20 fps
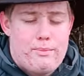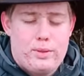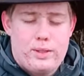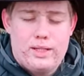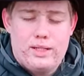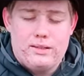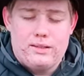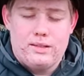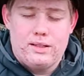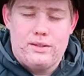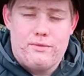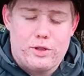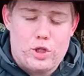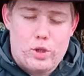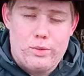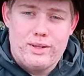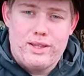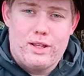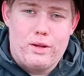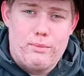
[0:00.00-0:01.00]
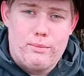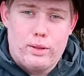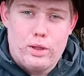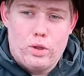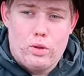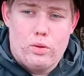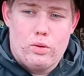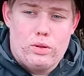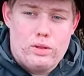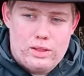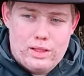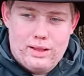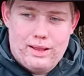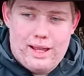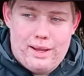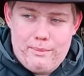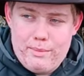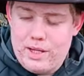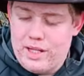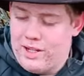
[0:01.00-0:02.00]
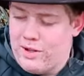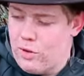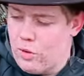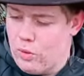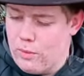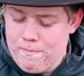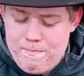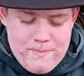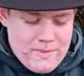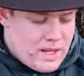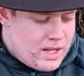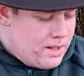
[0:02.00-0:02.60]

please leave a comment down below and let me know.